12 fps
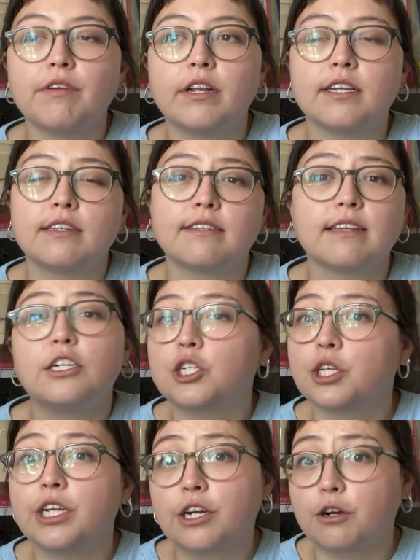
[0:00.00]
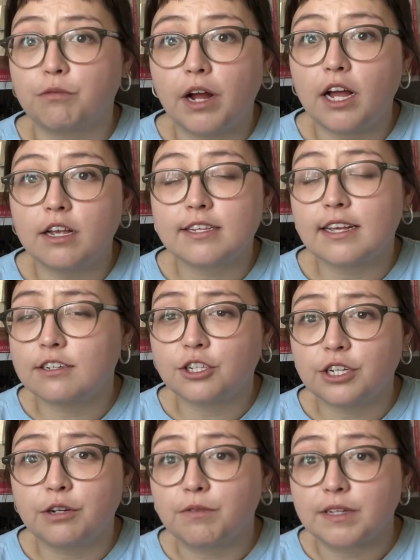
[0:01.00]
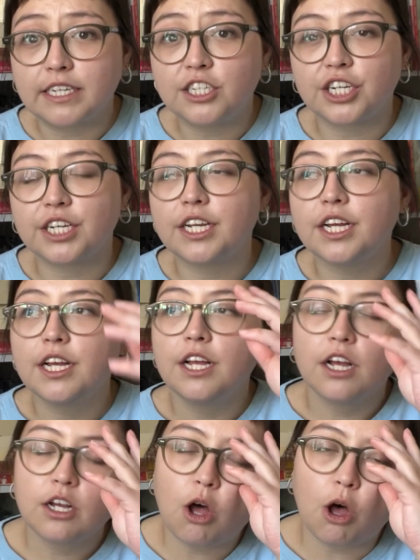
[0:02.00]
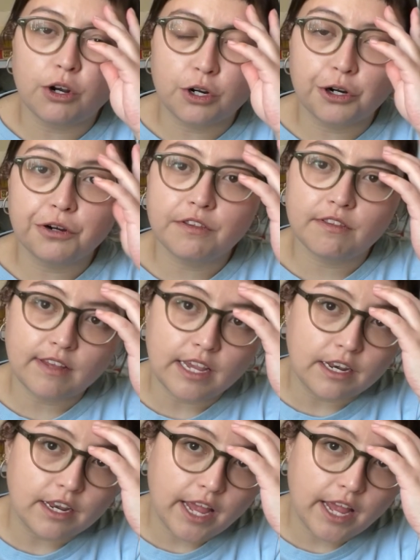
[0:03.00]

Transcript: and essentially a religion called Earthseed.